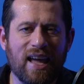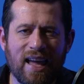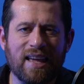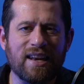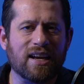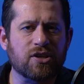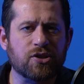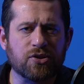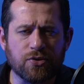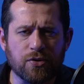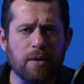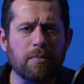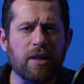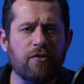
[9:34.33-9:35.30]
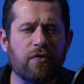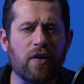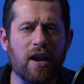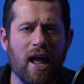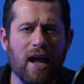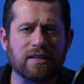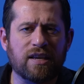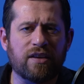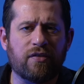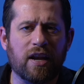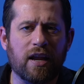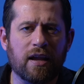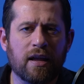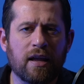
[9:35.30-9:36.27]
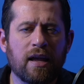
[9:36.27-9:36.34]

and extremely fun activity